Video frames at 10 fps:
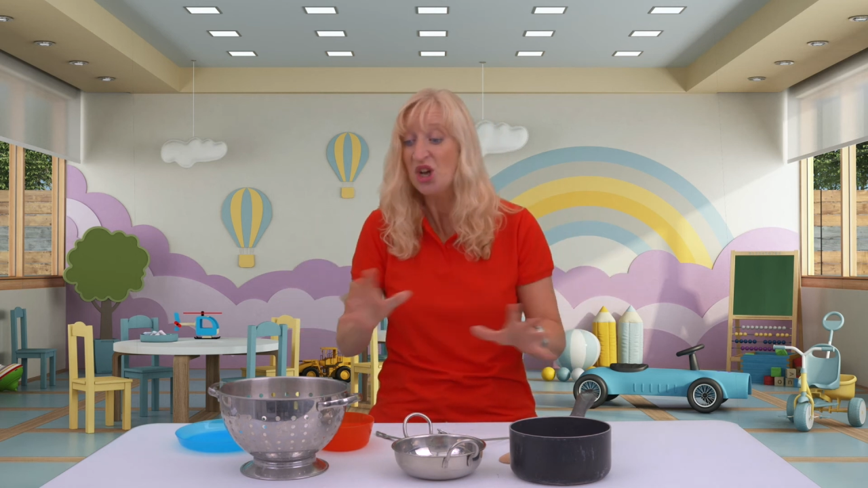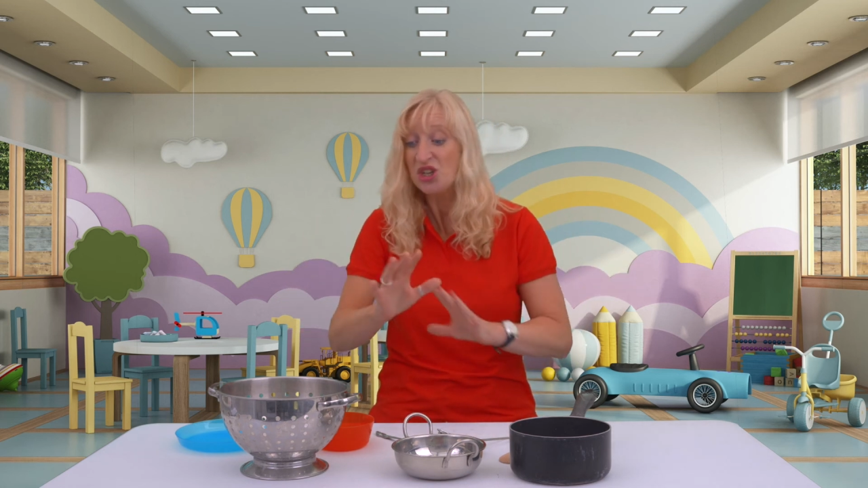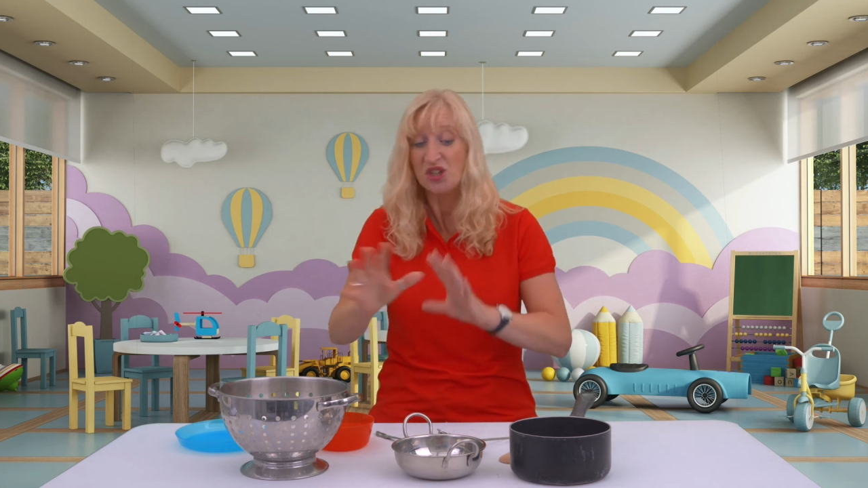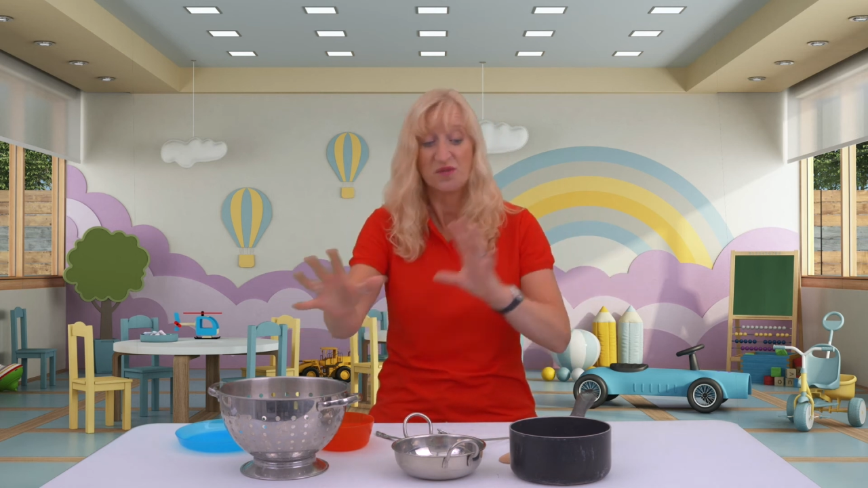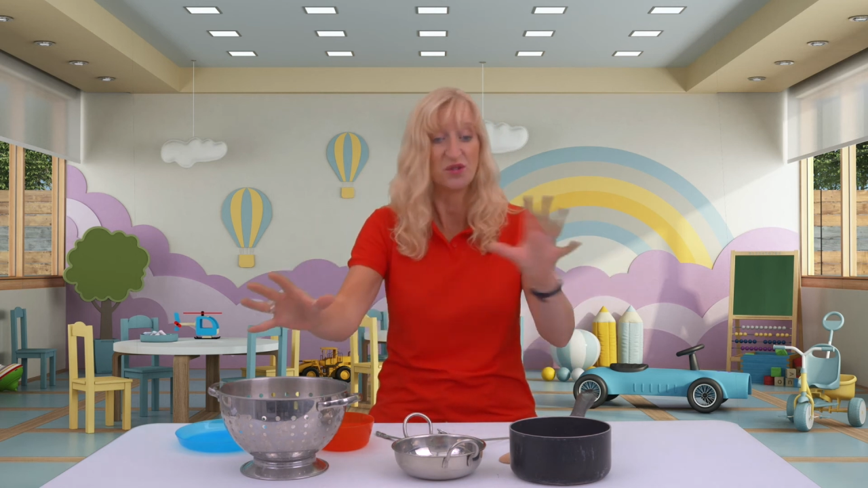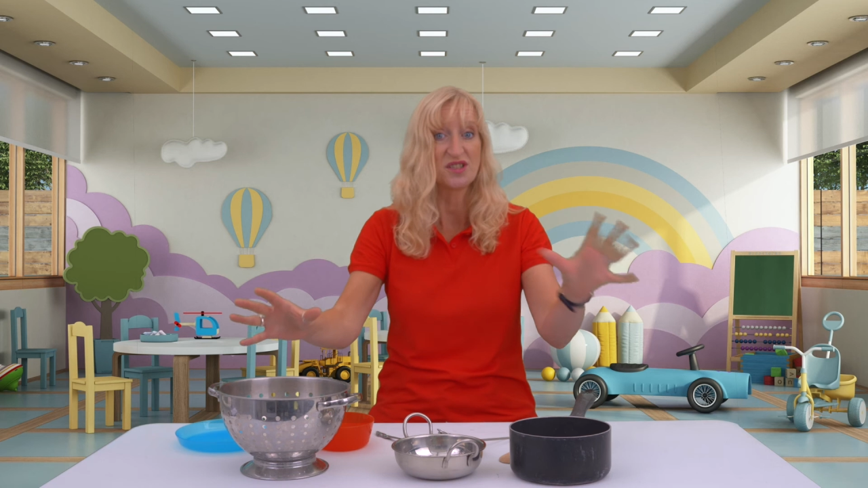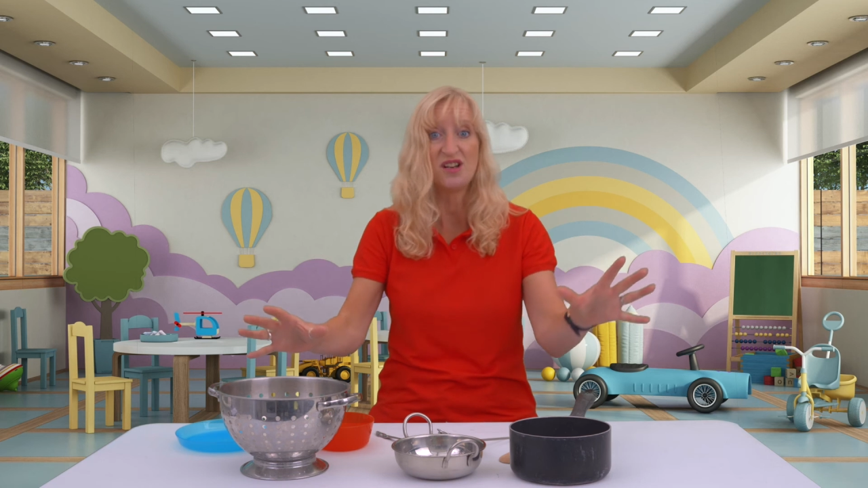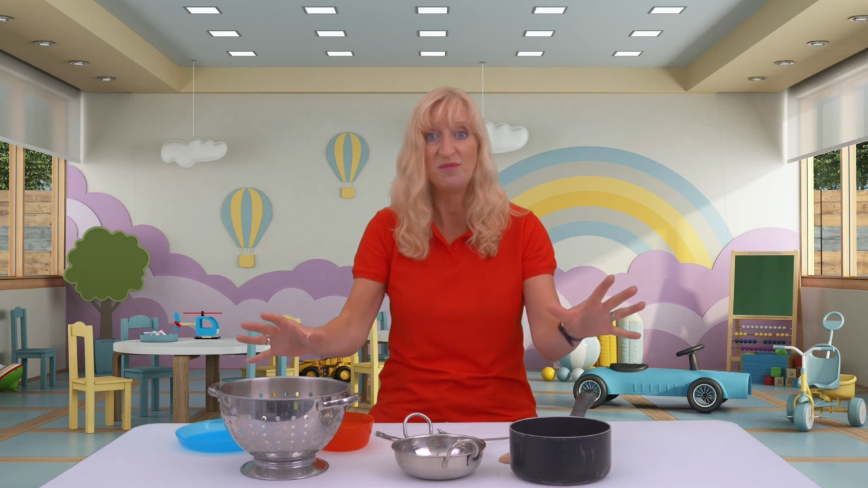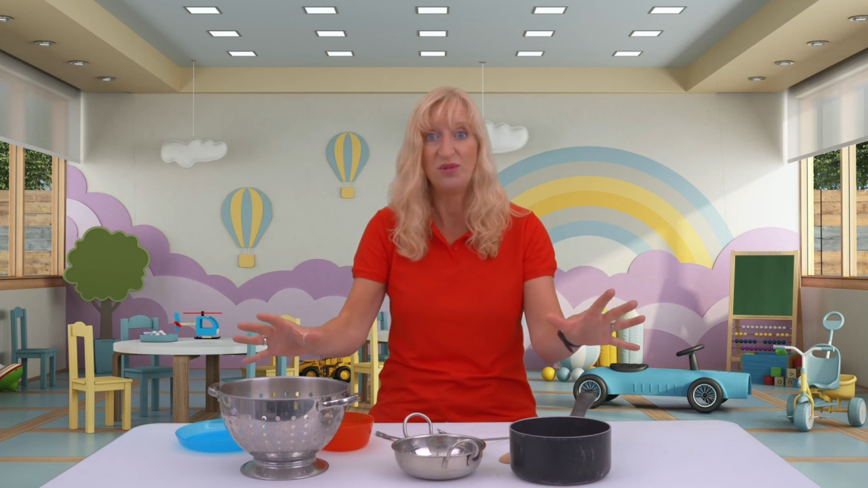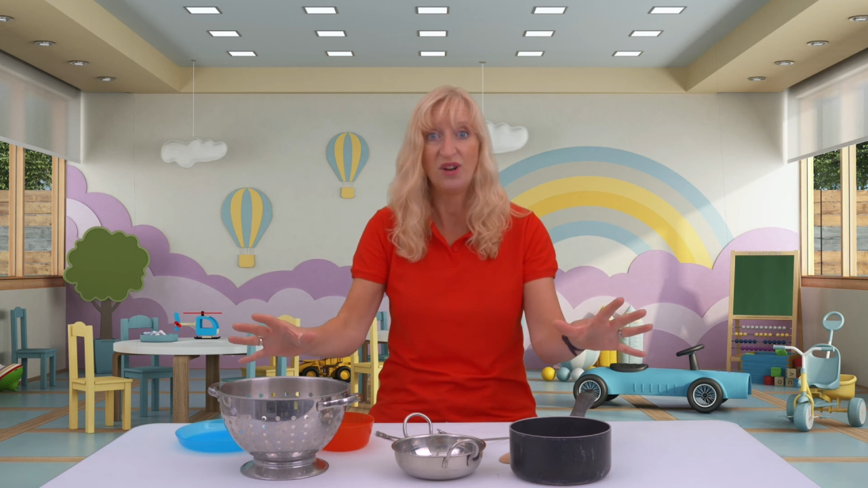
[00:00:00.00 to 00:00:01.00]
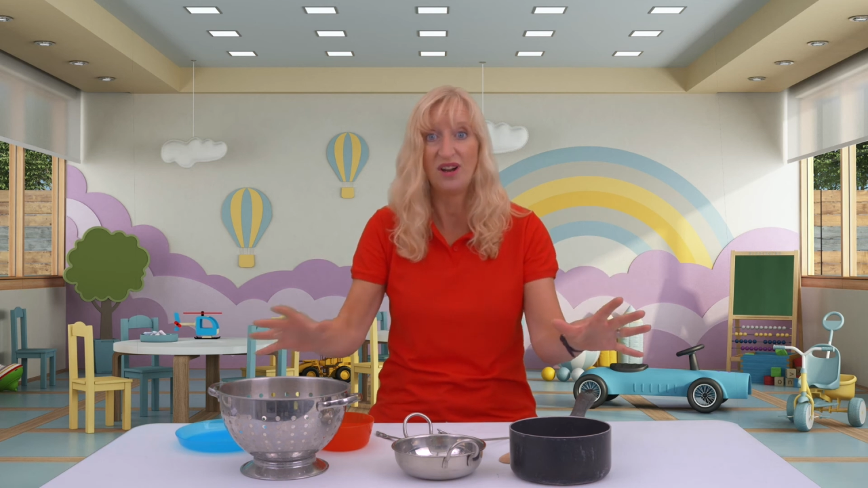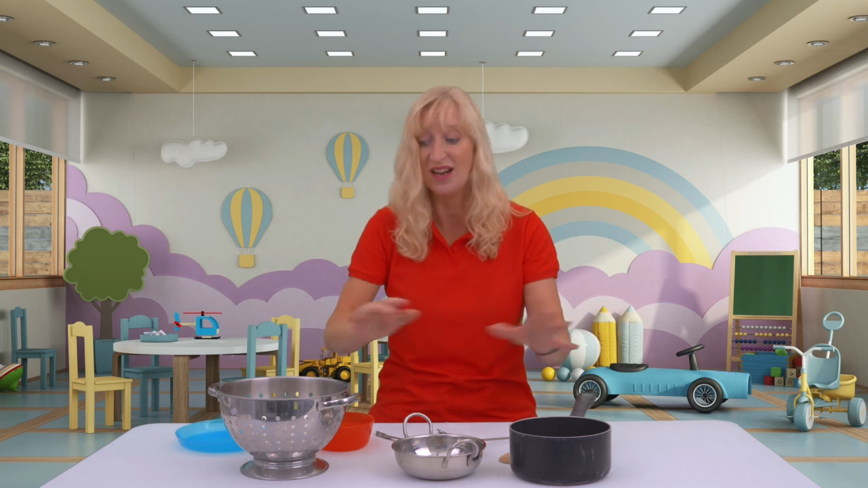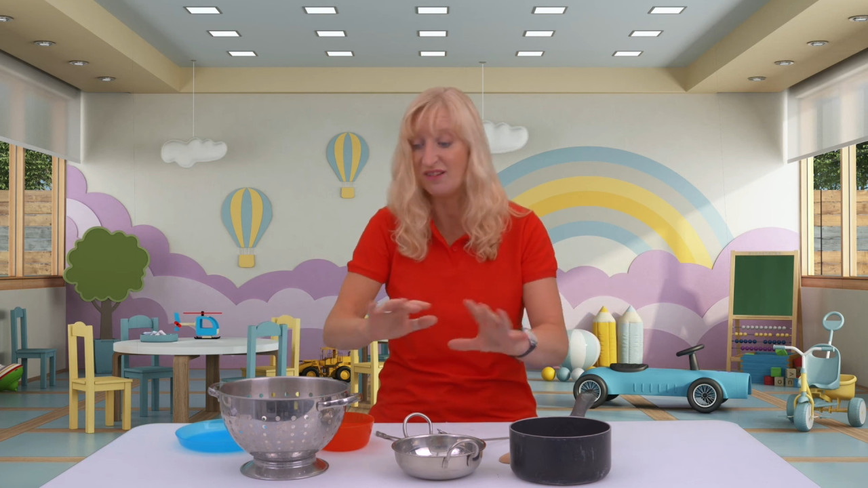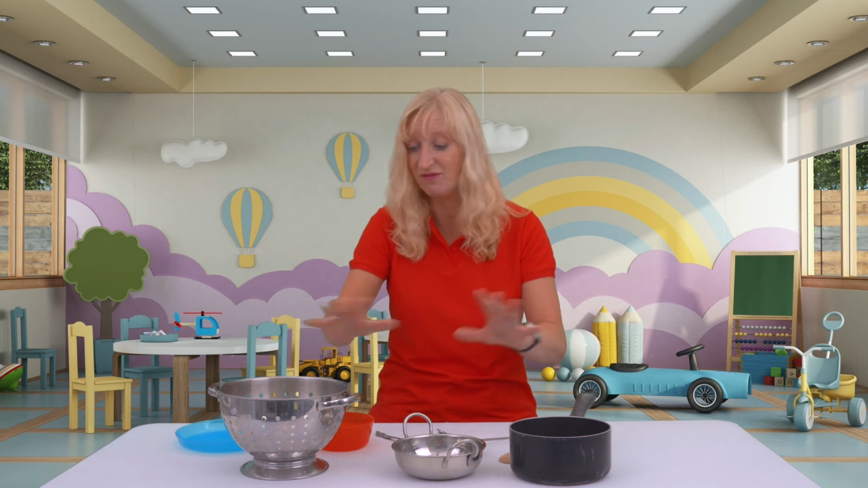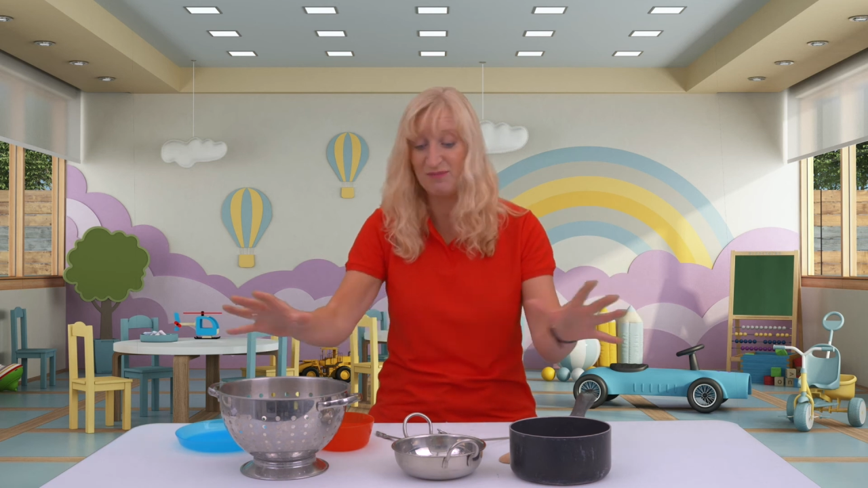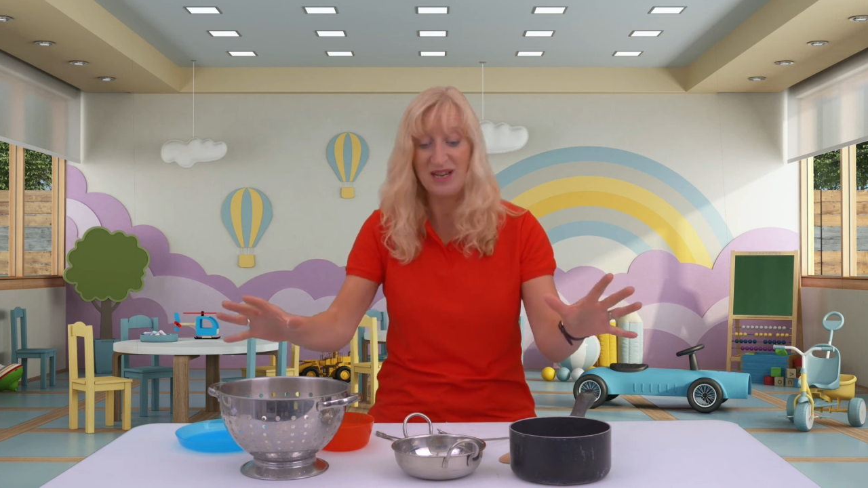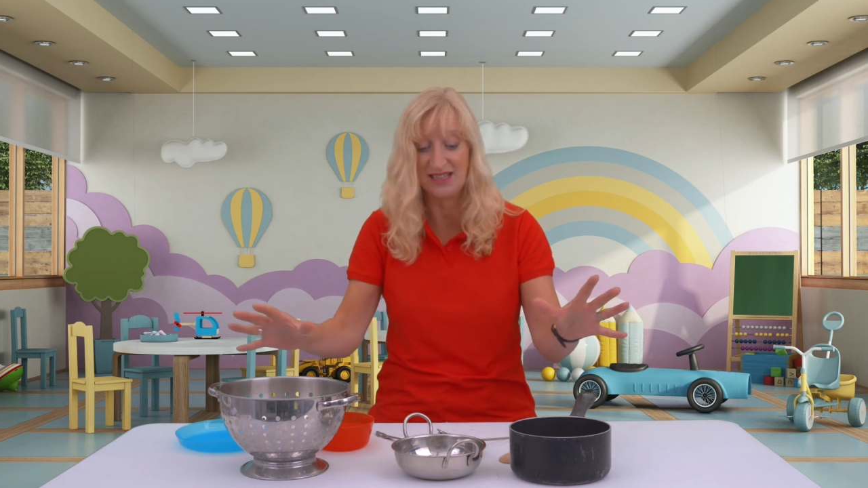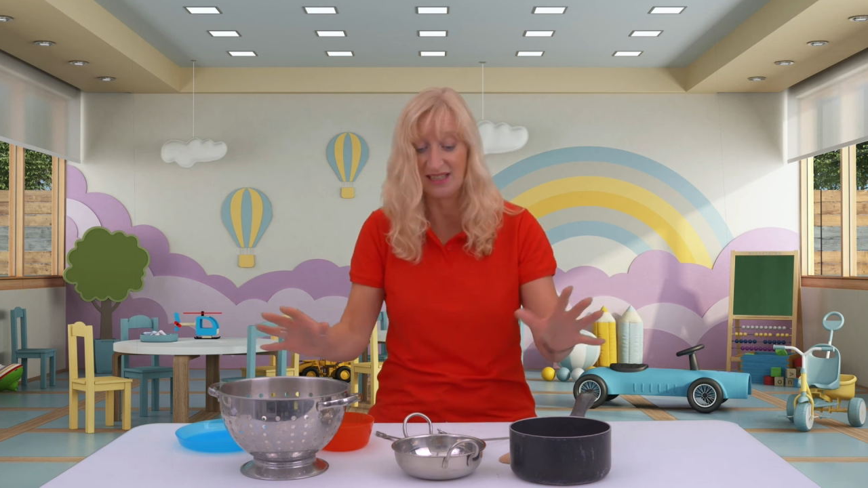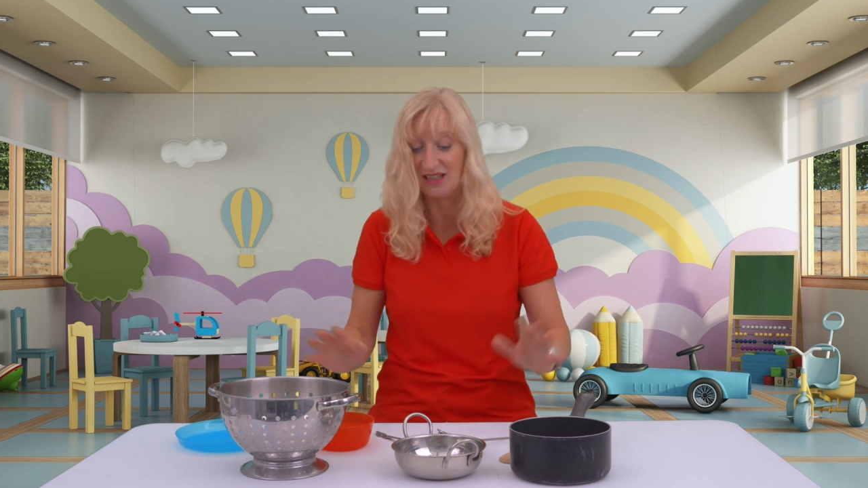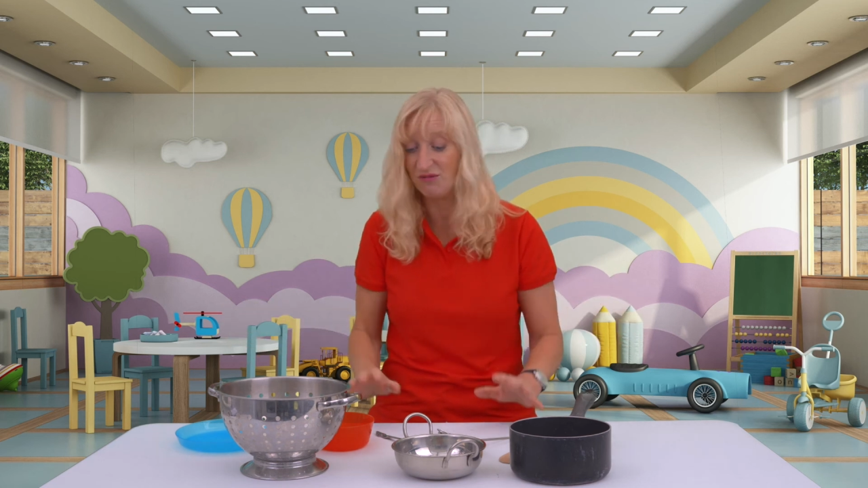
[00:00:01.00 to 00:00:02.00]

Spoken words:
So for example, I have basically